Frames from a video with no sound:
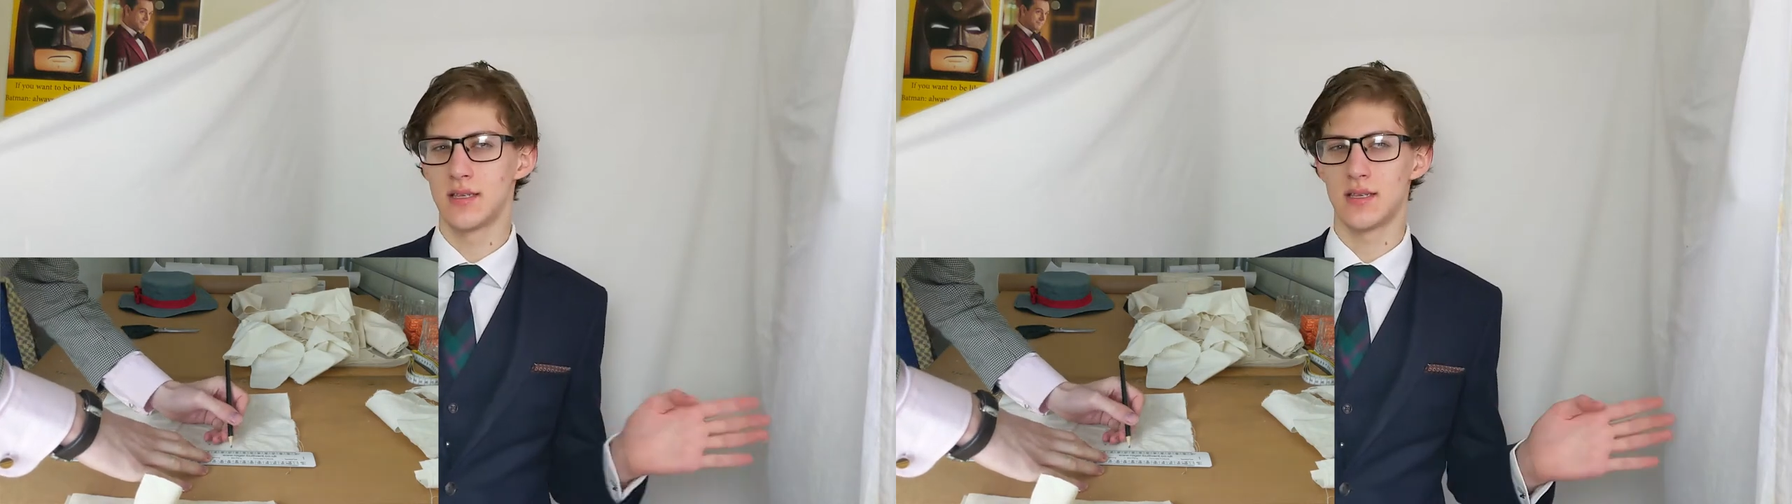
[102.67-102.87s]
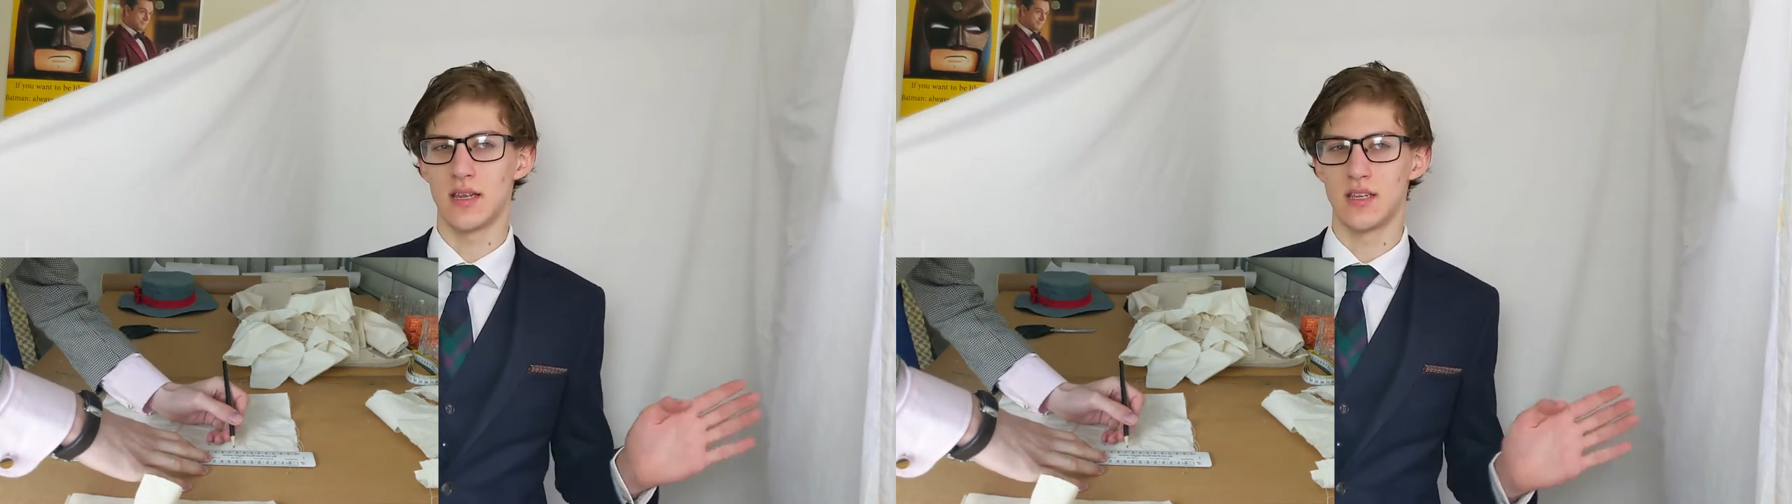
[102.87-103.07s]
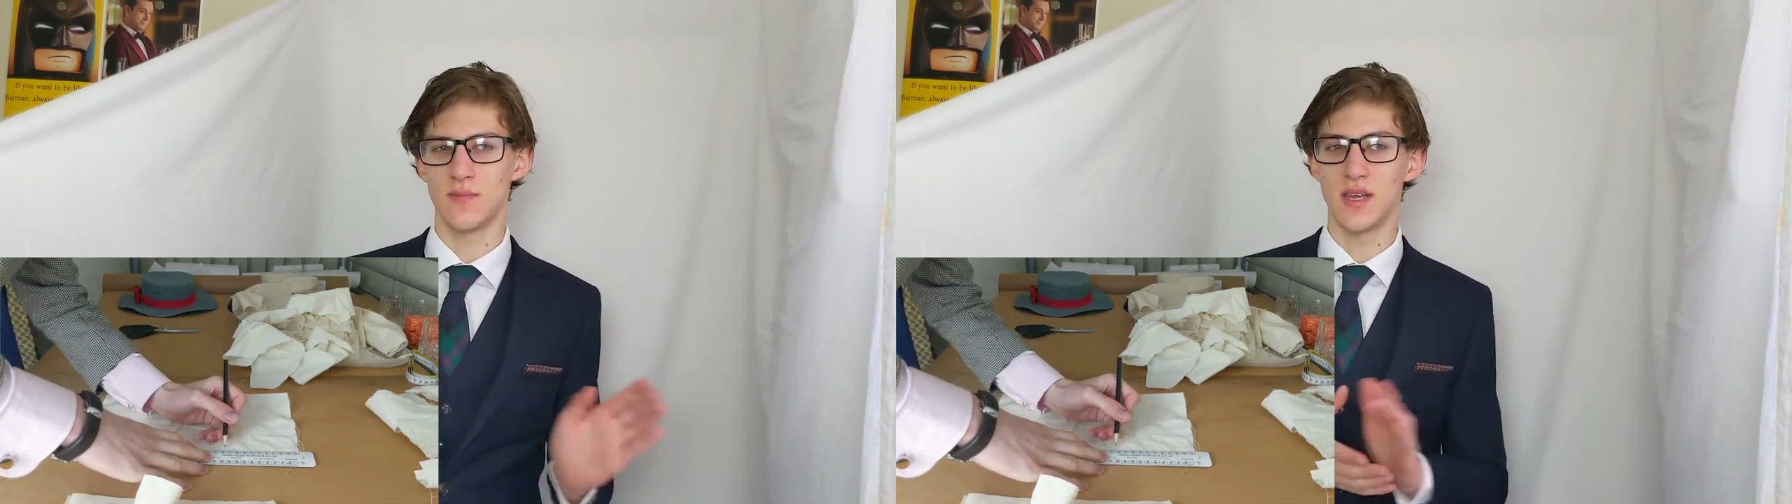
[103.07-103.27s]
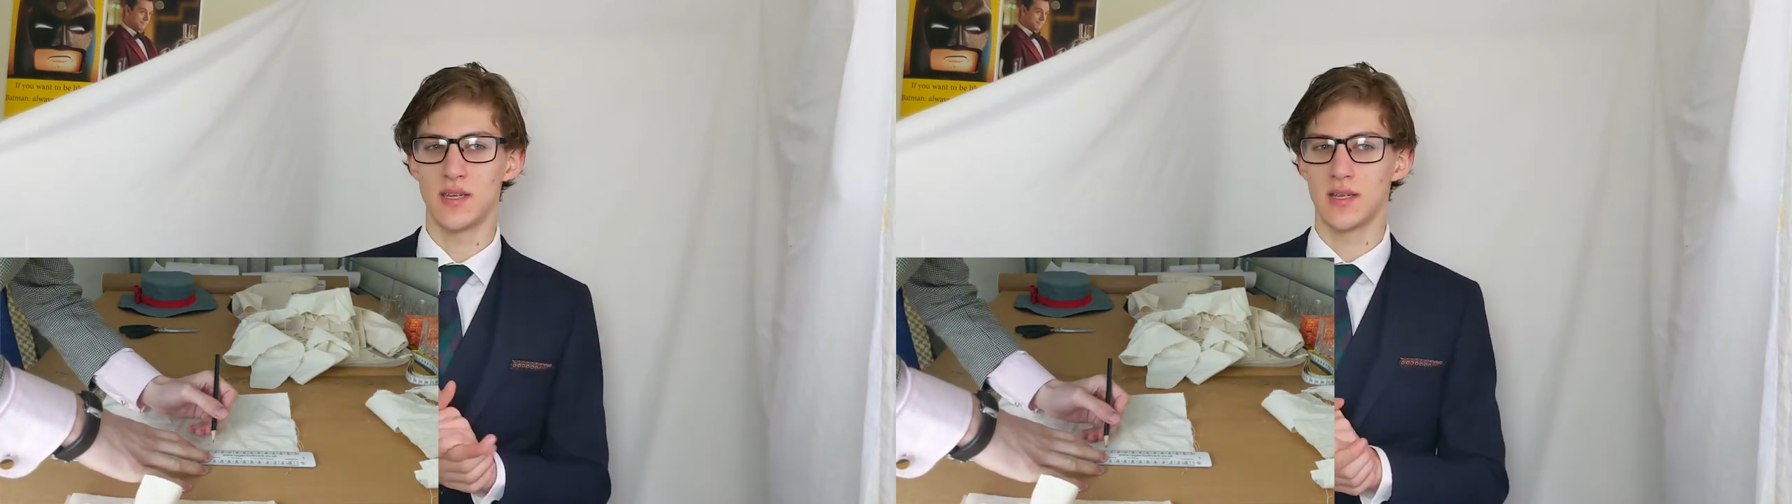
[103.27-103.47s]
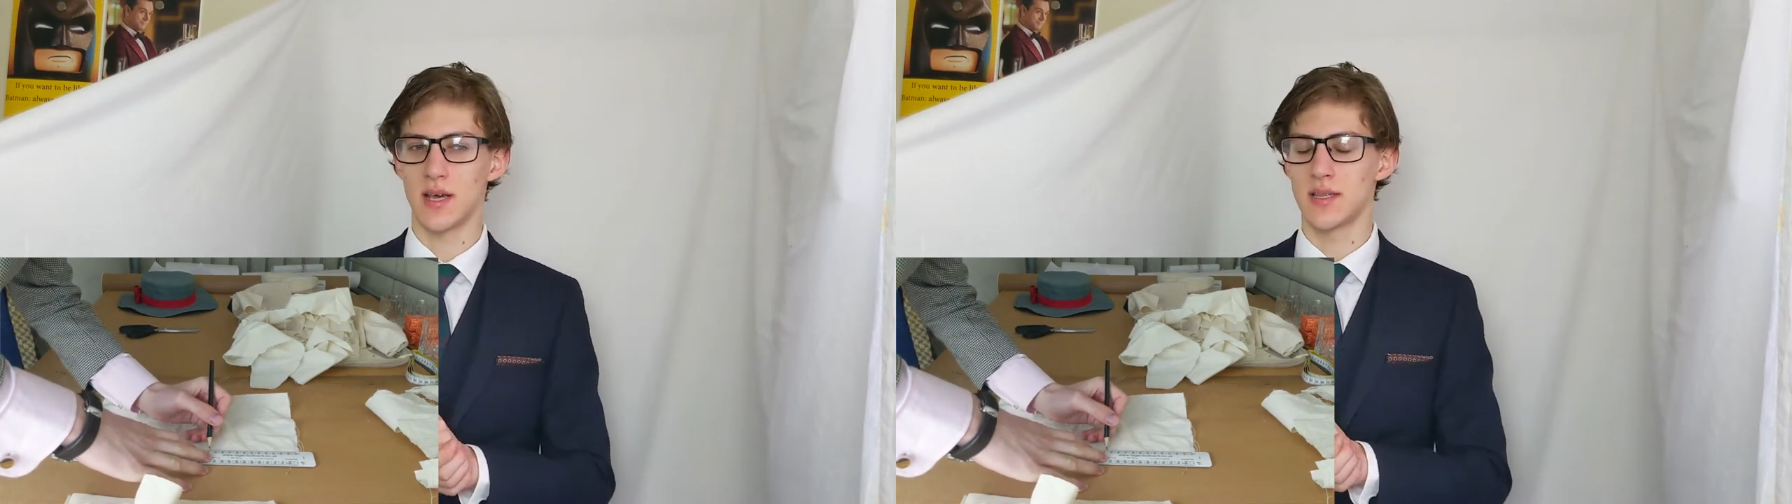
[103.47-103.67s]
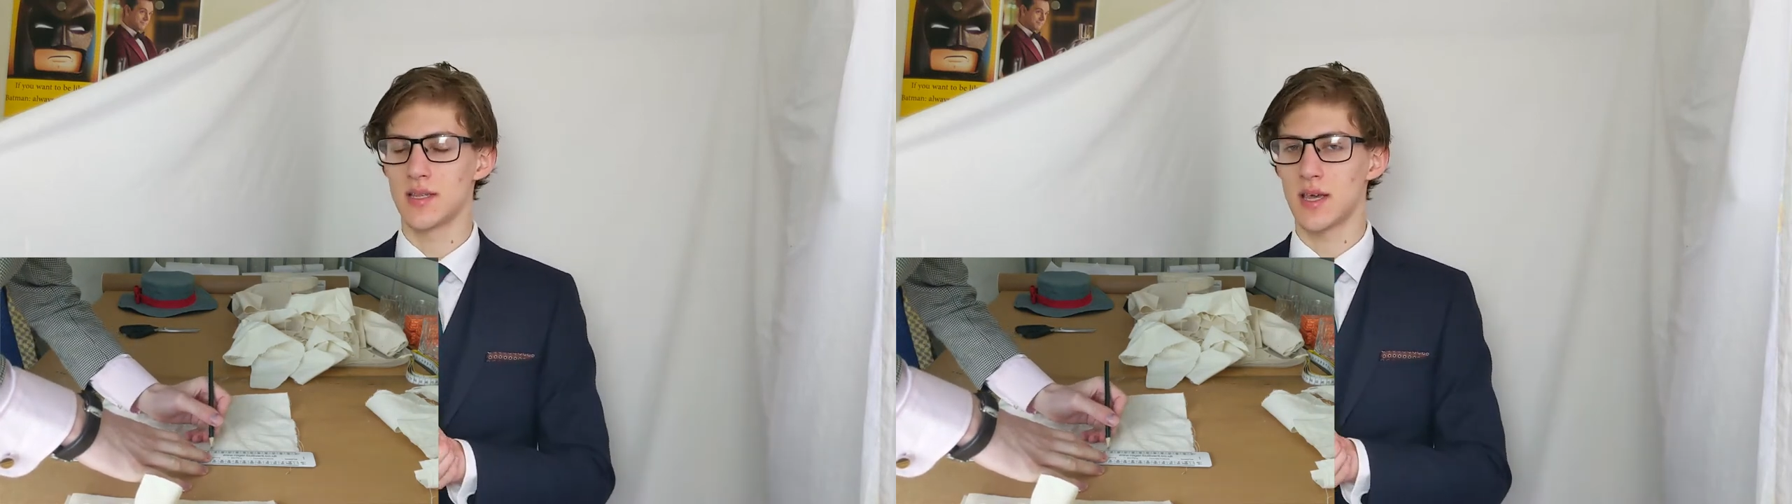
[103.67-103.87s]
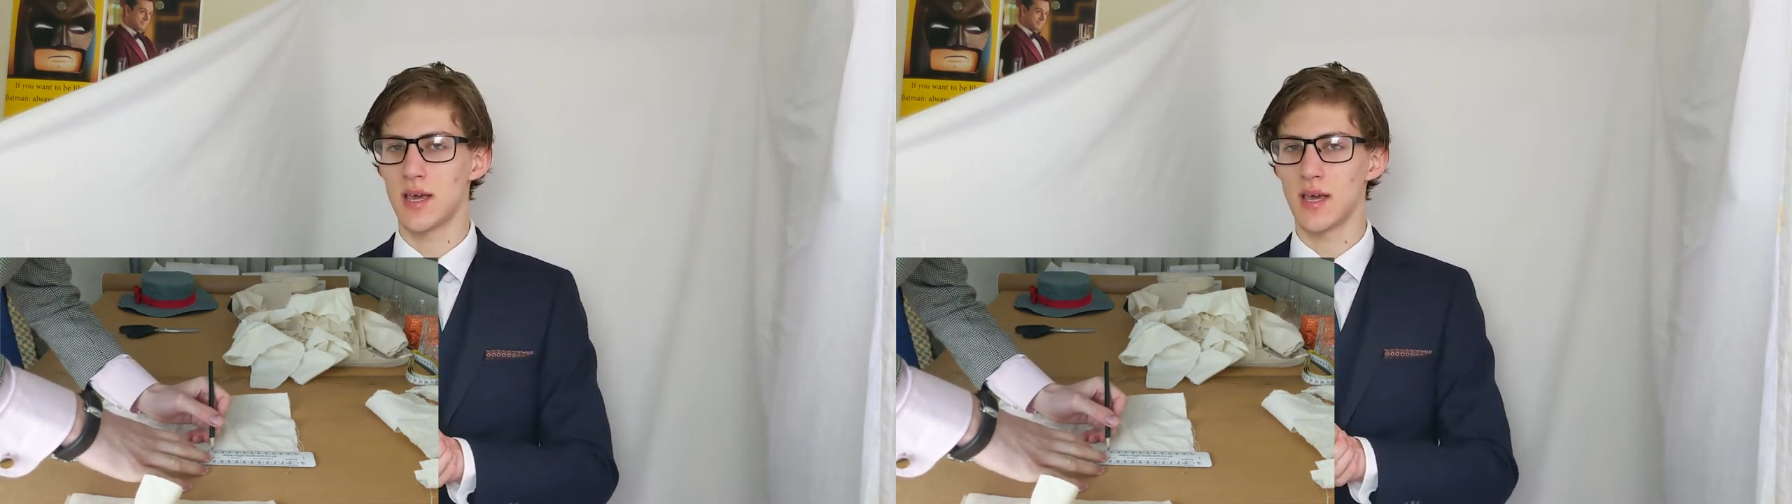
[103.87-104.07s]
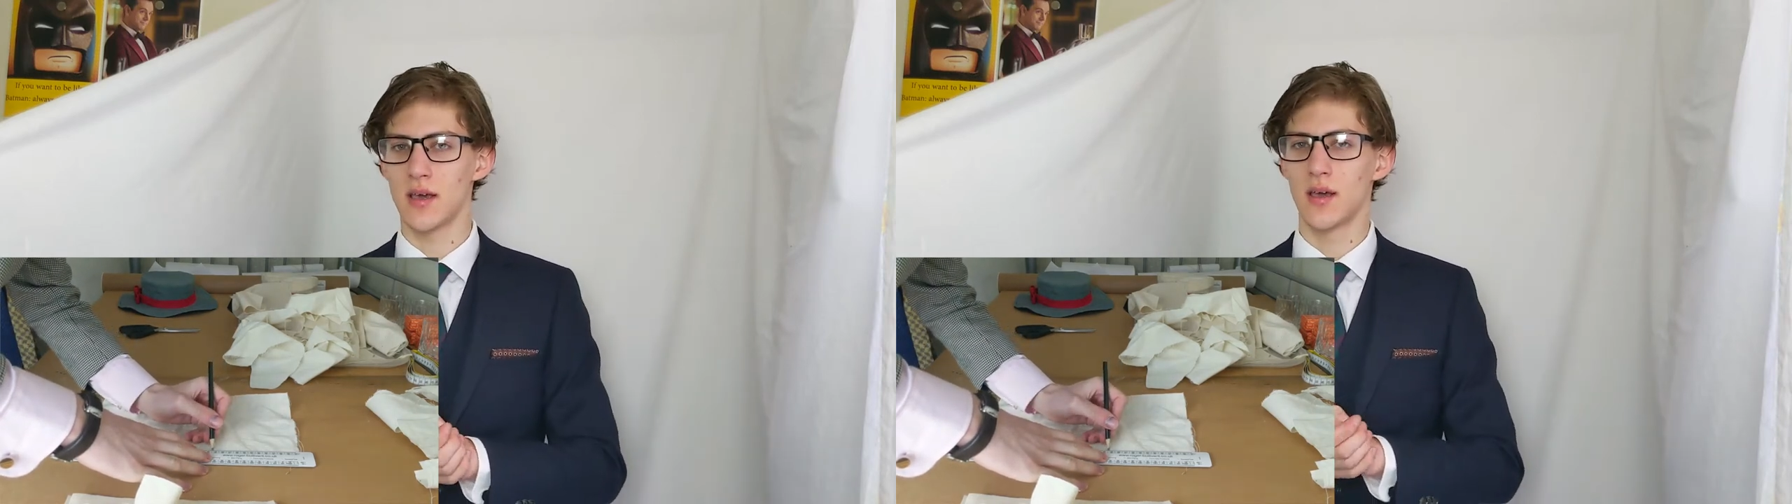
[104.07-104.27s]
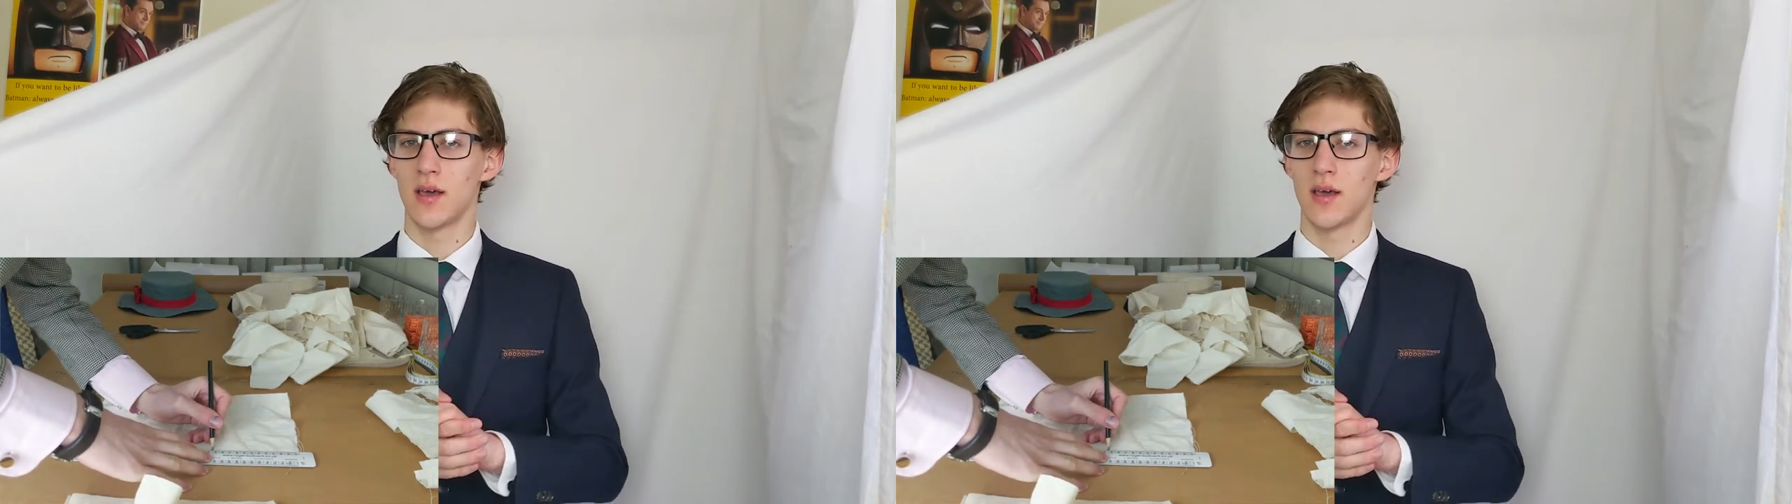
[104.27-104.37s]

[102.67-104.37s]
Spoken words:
centimetres, I'd say.